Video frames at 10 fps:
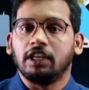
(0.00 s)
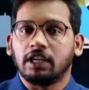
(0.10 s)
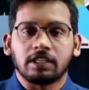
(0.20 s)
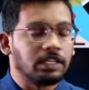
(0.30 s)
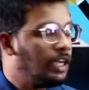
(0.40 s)

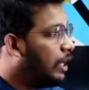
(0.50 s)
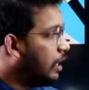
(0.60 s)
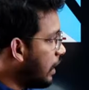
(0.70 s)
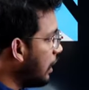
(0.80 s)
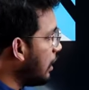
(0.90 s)
years,
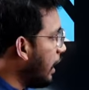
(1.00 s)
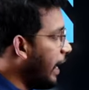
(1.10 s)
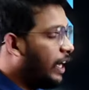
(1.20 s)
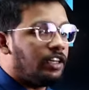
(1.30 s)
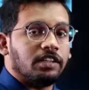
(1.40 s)
till
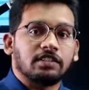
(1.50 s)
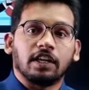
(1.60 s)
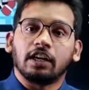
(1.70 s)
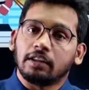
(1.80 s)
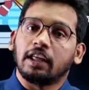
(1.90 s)
8 years,
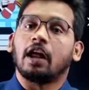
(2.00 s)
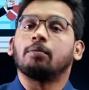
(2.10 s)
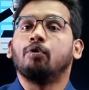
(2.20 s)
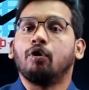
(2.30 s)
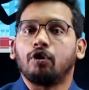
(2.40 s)
there
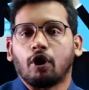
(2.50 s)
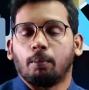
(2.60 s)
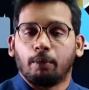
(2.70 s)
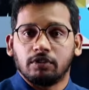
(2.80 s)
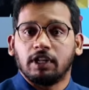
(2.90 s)
are more
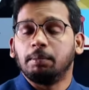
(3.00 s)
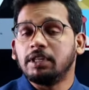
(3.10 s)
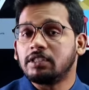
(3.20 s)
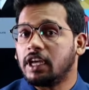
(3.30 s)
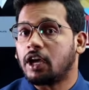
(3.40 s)
dropouts. That
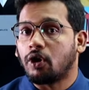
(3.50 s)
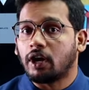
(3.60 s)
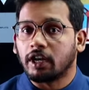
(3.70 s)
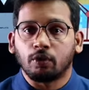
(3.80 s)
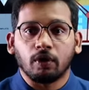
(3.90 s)
means they are
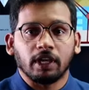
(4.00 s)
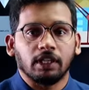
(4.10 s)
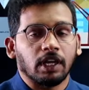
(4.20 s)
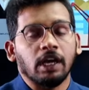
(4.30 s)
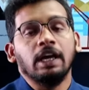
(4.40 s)
not enrolling
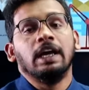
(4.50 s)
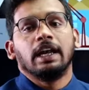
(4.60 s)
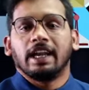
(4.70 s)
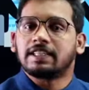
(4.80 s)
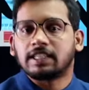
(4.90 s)
in the
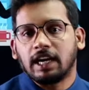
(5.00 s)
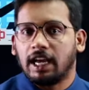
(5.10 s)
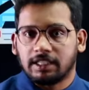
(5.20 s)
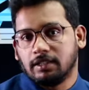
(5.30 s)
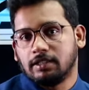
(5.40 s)
next
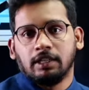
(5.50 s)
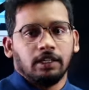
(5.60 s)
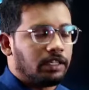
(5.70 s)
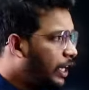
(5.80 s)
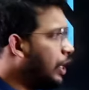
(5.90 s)
classes,
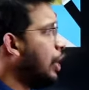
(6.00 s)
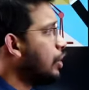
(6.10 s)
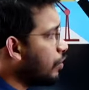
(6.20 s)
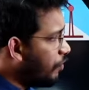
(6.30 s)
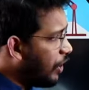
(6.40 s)
right?
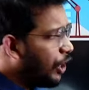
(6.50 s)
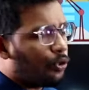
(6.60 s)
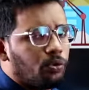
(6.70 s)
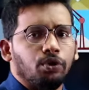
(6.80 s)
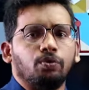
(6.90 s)
So we need
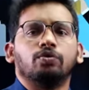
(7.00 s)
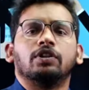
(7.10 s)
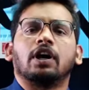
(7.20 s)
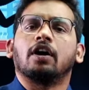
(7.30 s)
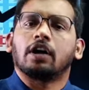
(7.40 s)
to
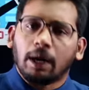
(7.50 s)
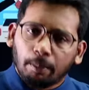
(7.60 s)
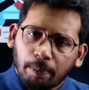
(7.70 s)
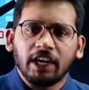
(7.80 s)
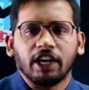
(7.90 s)
give the
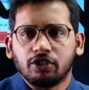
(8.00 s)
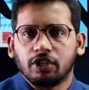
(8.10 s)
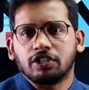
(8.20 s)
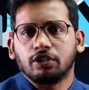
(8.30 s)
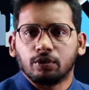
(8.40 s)
complete
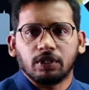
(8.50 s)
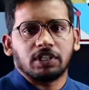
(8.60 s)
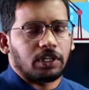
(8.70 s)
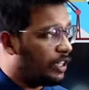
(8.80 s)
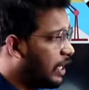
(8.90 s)
education to the
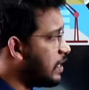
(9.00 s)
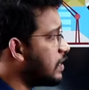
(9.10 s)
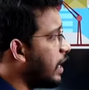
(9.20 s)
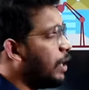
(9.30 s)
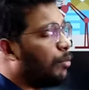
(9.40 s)
children. That
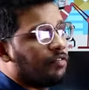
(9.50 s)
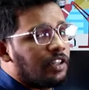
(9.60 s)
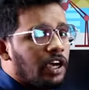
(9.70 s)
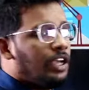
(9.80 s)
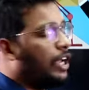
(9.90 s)
is the aim of
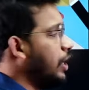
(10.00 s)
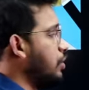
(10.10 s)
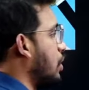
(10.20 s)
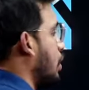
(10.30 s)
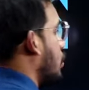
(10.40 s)
the
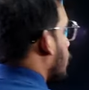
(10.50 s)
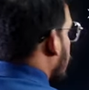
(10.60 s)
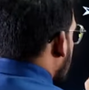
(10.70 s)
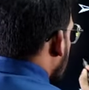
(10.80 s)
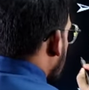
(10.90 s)
education. So
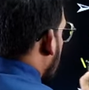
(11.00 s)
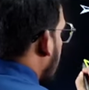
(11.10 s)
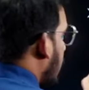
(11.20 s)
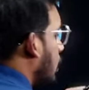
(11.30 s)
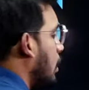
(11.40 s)
this is
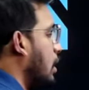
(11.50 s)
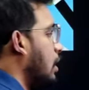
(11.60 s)
again